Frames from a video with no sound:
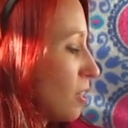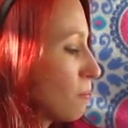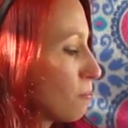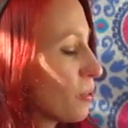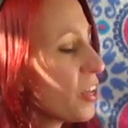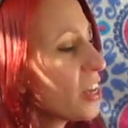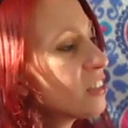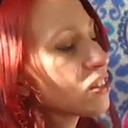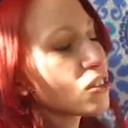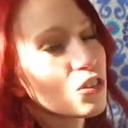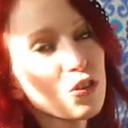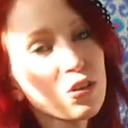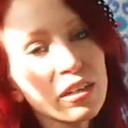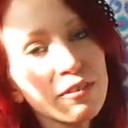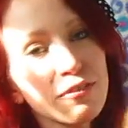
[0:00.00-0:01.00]
But that's a
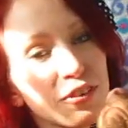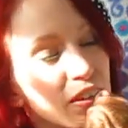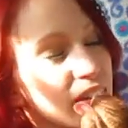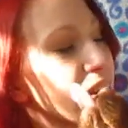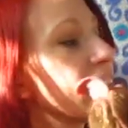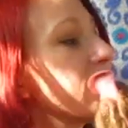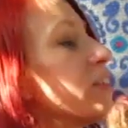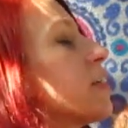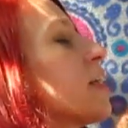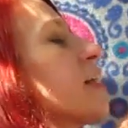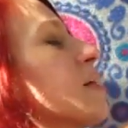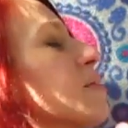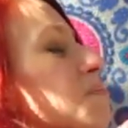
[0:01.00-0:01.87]
story for another day.